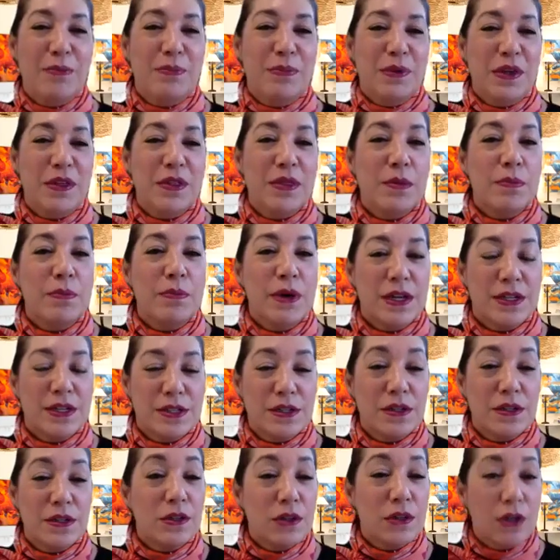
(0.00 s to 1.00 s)
be the
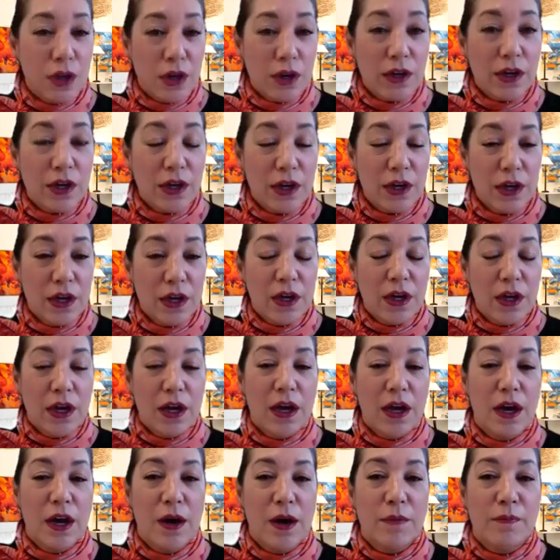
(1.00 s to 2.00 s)
best look
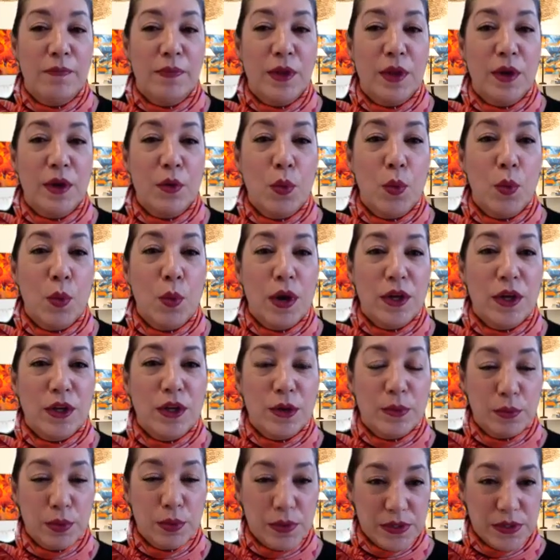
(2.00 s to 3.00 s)
when you're
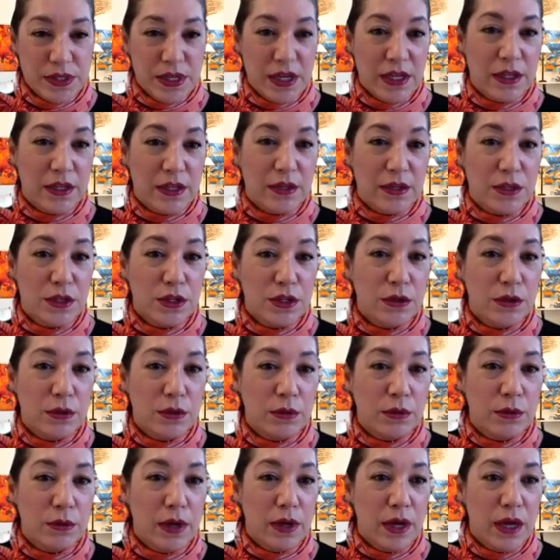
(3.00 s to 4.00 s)
presenting
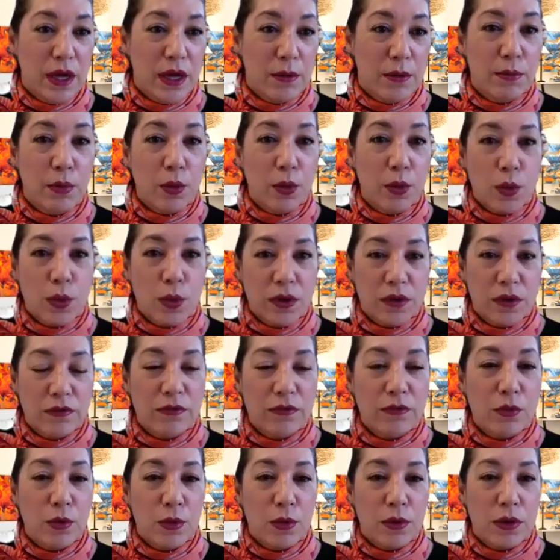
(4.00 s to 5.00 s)
to a board
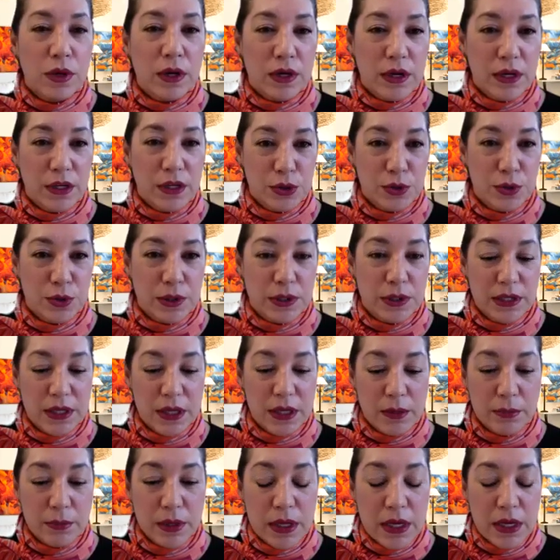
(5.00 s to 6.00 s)
for a country club.